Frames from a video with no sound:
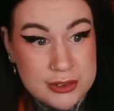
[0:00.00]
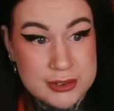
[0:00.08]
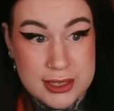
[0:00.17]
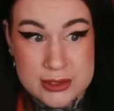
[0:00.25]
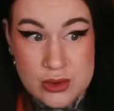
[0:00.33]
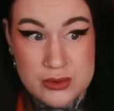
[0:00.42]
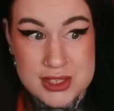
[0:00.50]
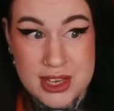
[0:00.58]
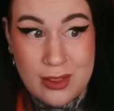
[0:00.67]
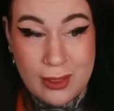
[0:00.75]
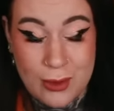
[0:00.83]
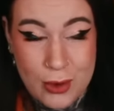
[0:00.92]
So that's obviously
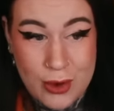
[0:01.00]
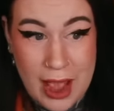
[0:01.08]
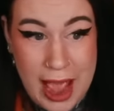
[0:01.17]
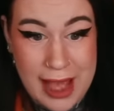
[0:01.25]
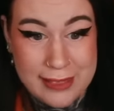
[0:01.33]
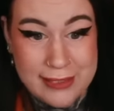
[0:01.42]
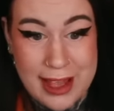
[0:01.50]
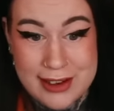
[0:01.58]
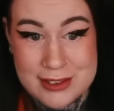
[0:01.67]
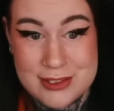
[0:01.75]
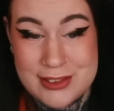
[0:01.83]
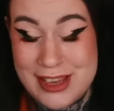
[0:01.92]
a lot, and that
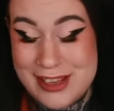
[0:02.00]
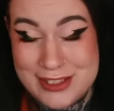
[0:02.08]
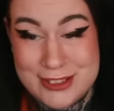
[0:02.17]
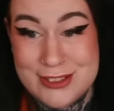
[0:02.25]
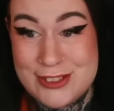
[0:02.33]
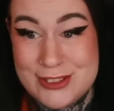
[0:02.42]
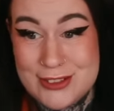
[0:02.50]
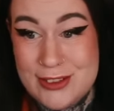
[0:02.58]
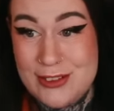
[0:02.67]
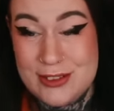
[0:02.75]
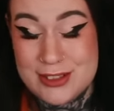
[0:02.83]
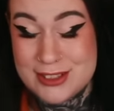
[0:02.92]
is just
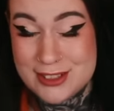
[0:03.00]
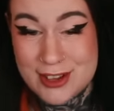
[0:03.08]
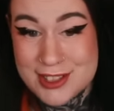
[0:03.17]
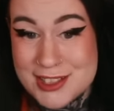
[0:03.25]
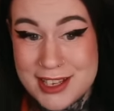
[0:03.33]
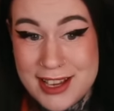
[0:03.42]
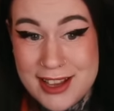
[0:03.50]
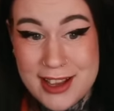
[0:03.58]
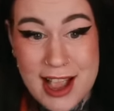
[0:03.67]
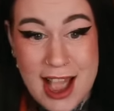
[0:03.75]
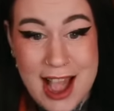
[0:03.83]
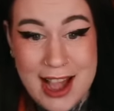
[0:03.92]
disgusting.
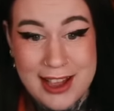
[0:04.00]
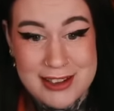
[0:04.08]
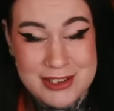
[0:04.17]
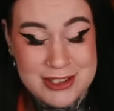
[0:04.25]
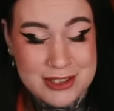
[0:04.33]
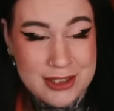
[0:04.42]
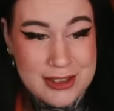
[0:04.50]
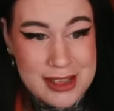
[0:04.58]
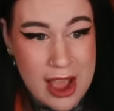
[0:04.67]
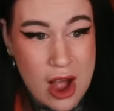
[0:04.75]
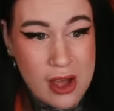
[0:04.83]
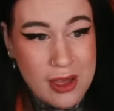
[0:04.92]
And
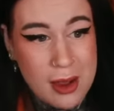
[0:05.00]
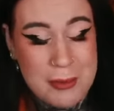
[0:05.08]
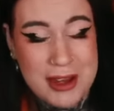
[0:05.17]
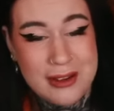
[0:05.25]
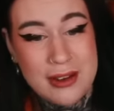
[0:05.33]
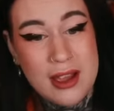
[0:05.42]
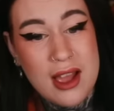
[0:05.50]
yeah, I mean,